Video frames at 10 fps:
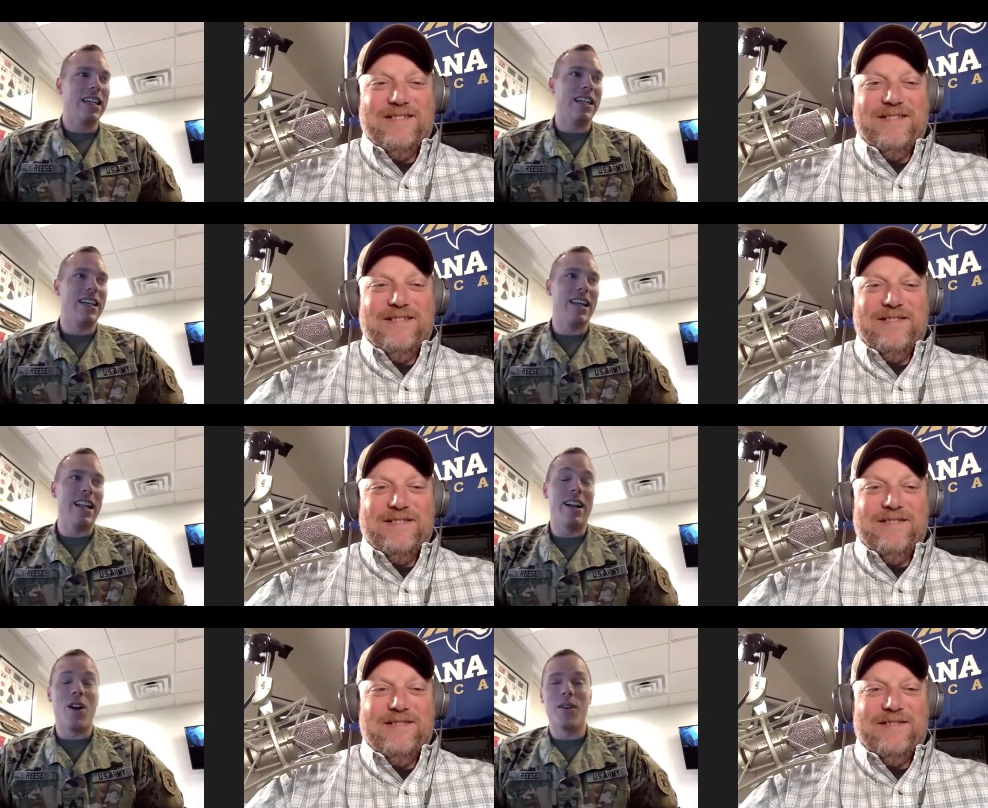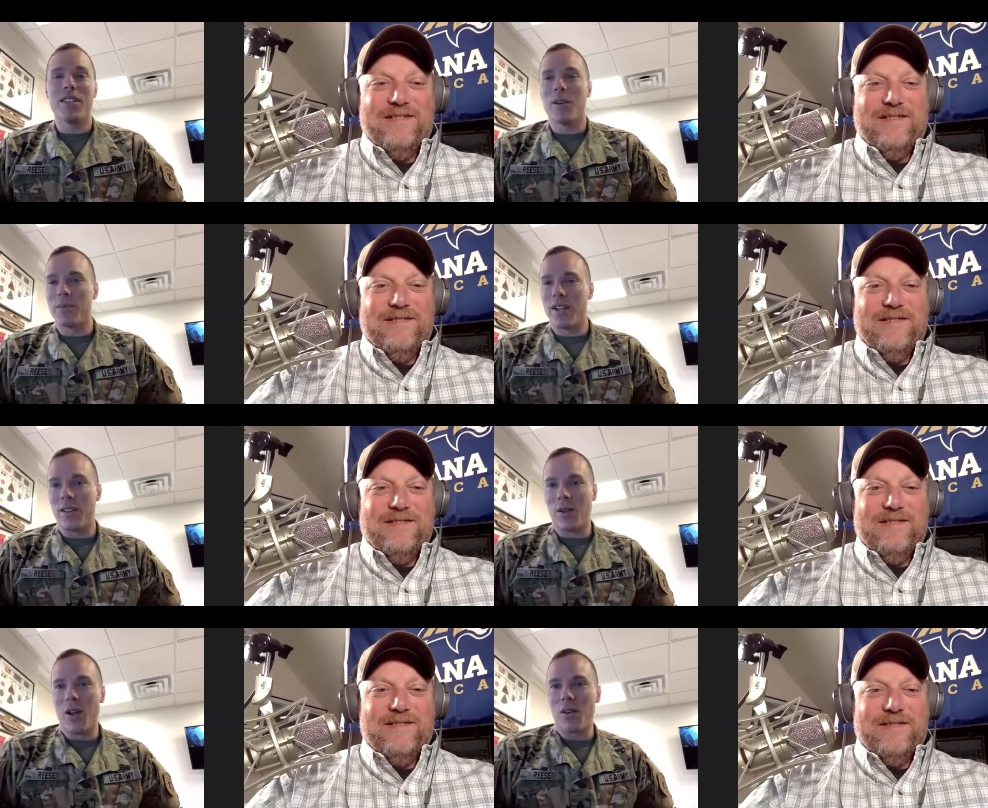Speaker 1: uh, and it always helps
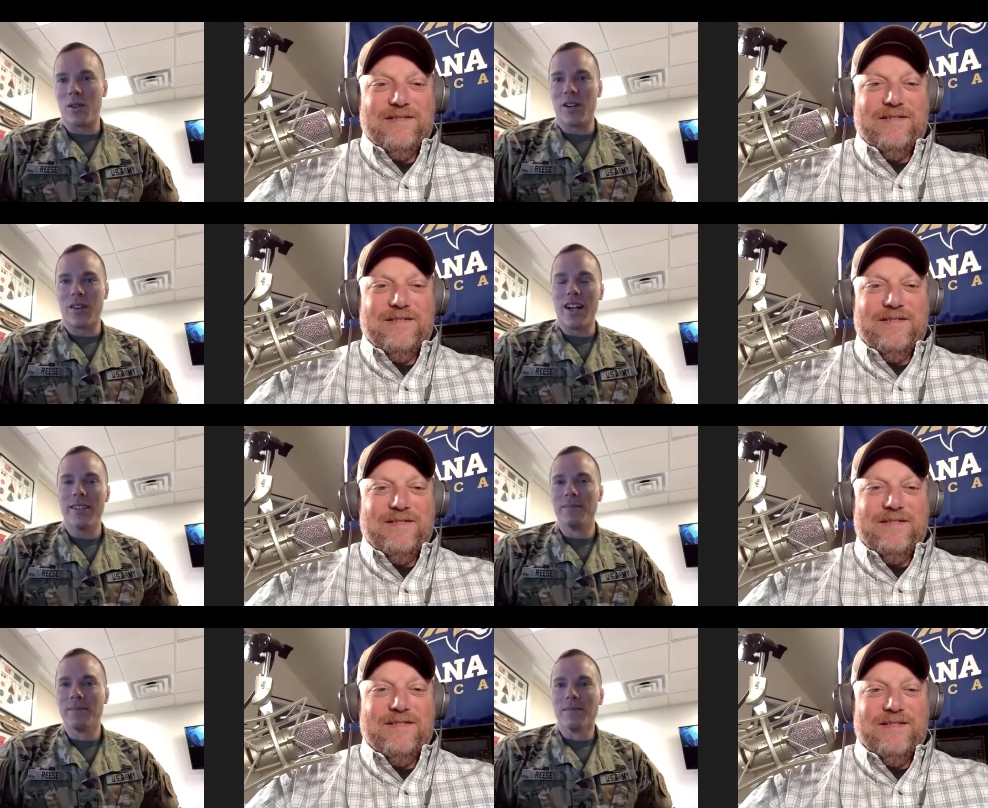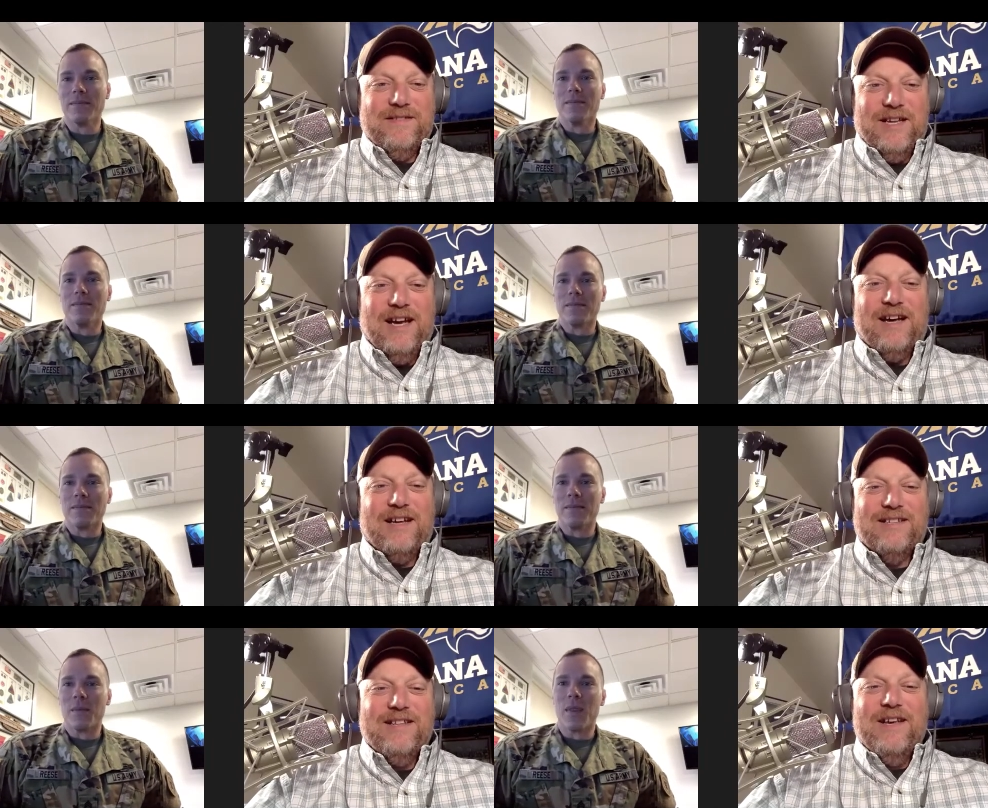out in the long run, right?
Speaker 2: Yeah.
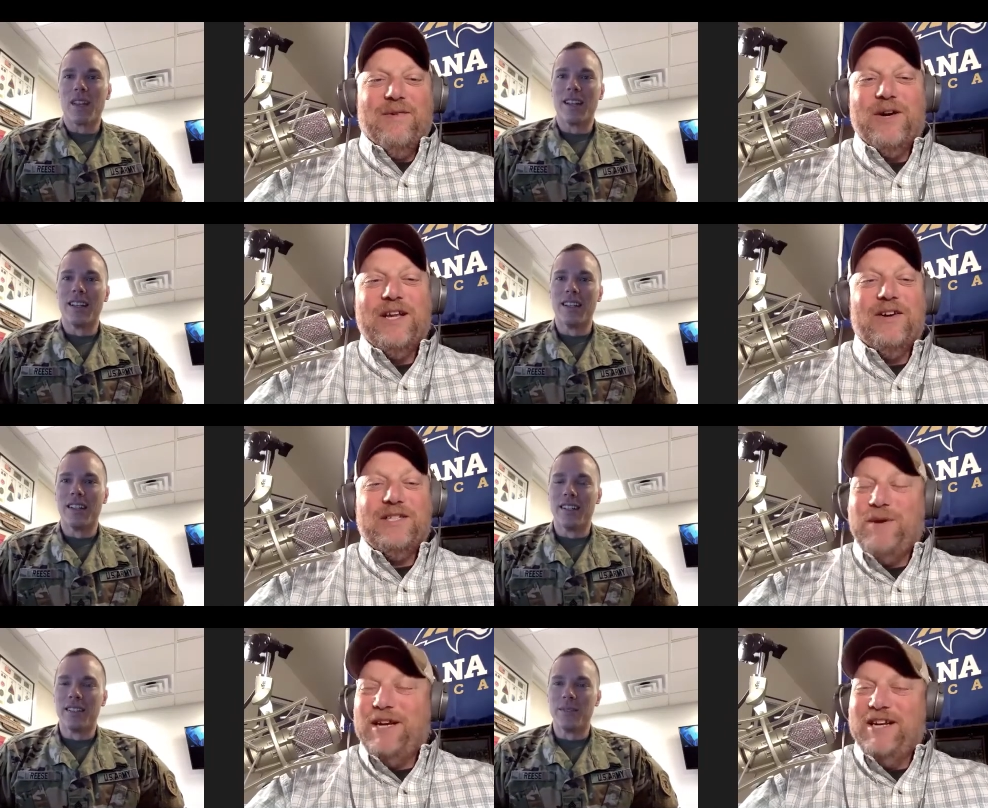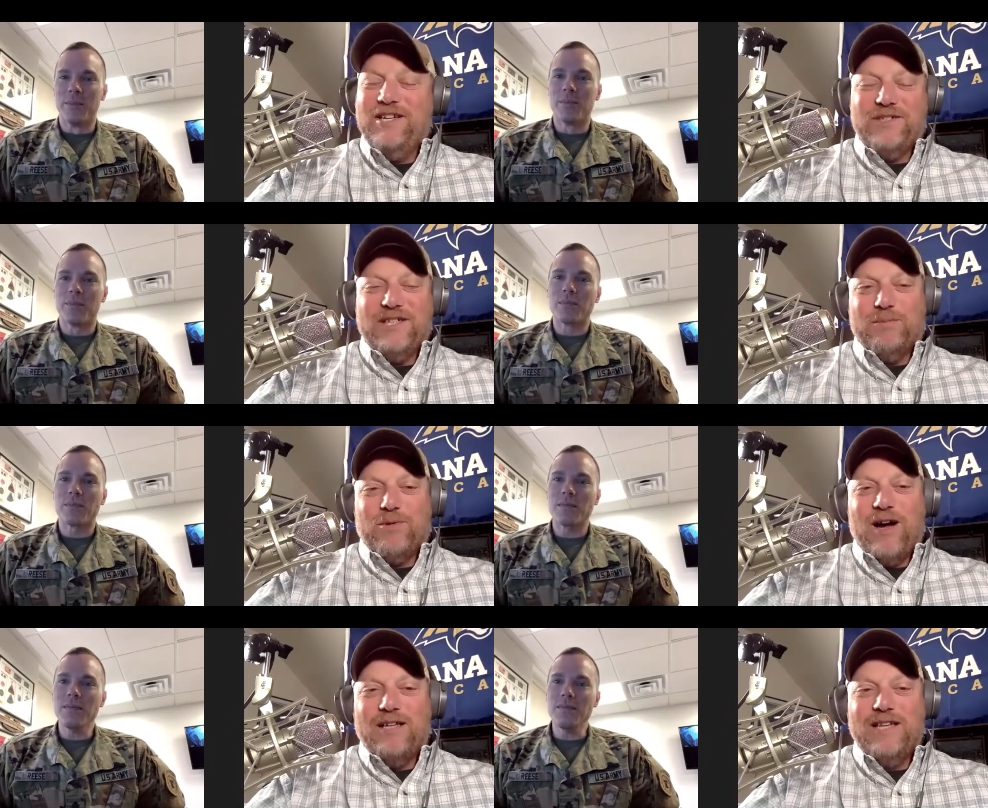Well, you know, it's been an interesting
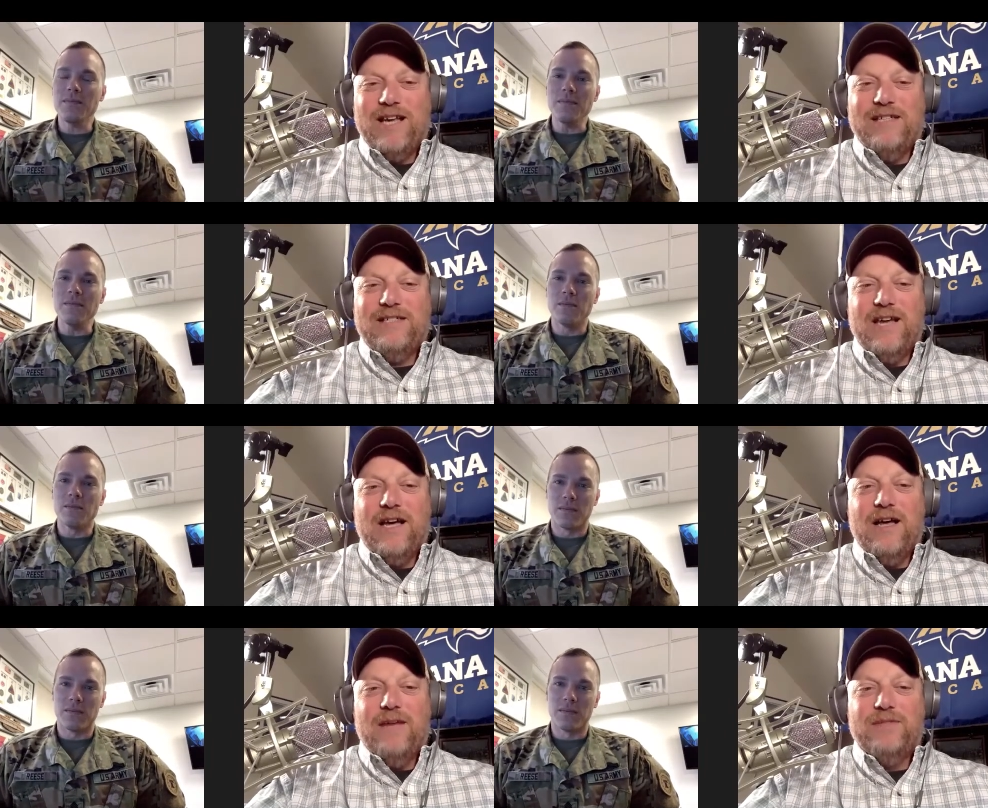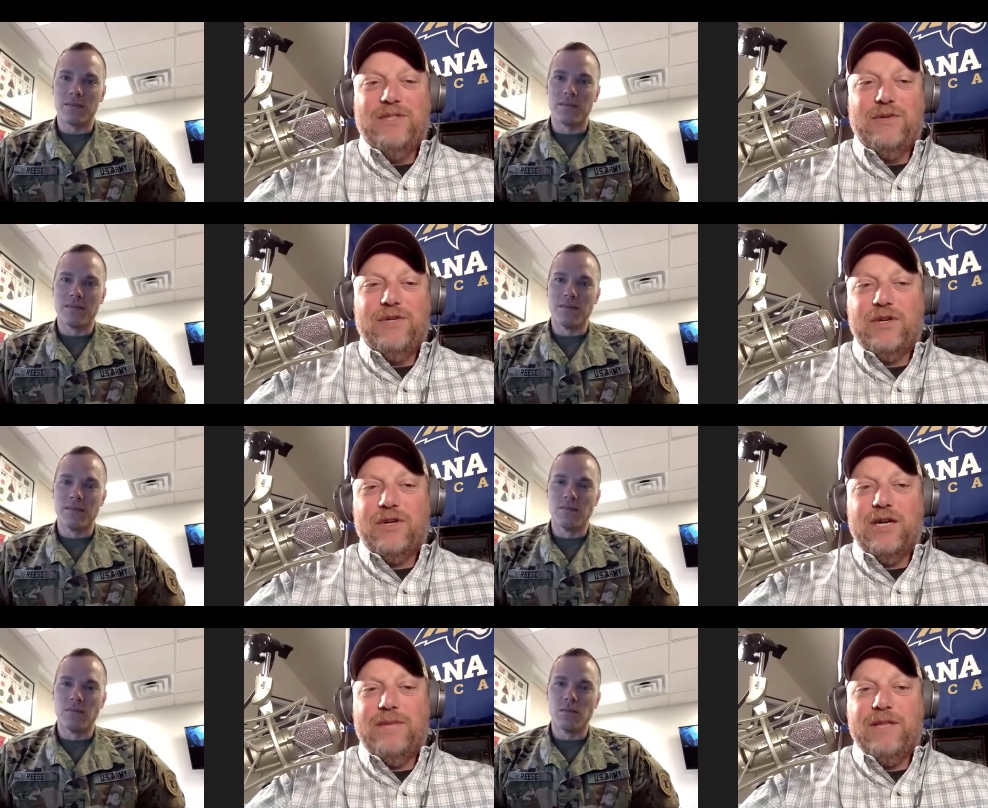process. Um, so you're
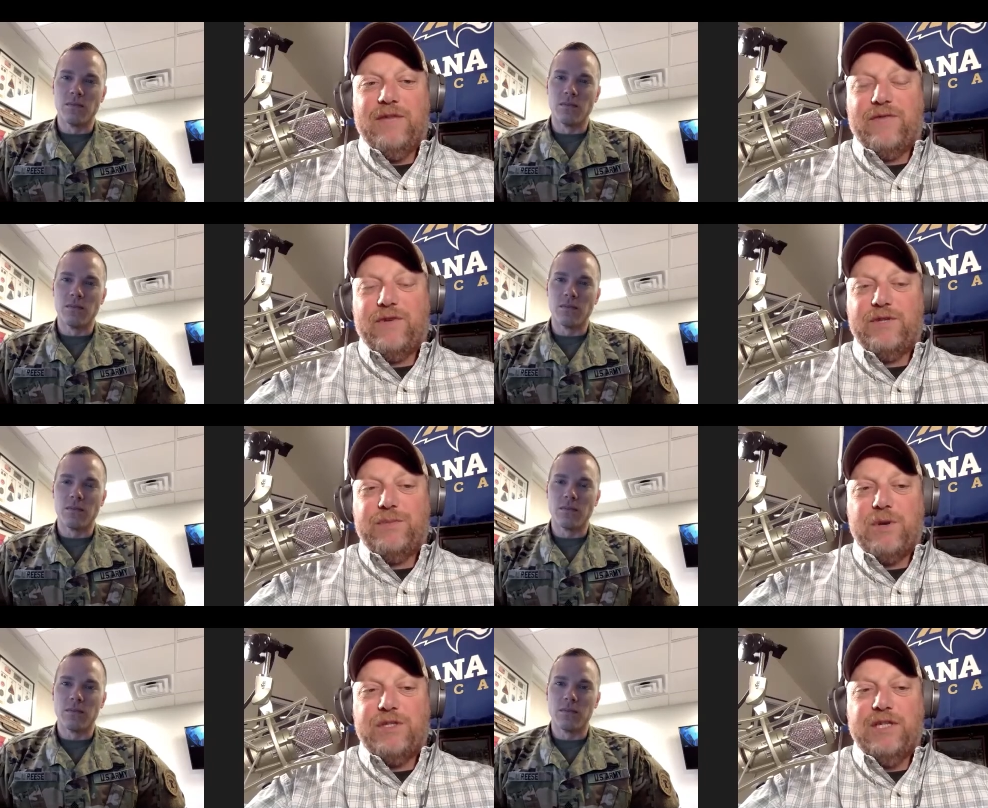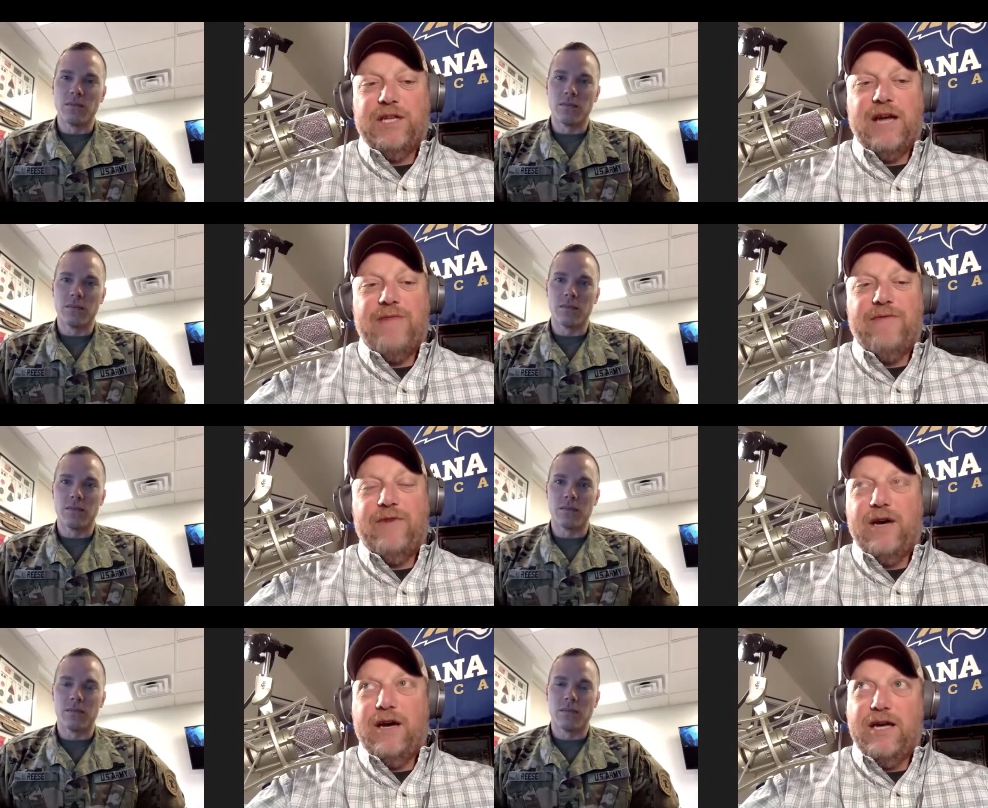going to be the first person that I've uh,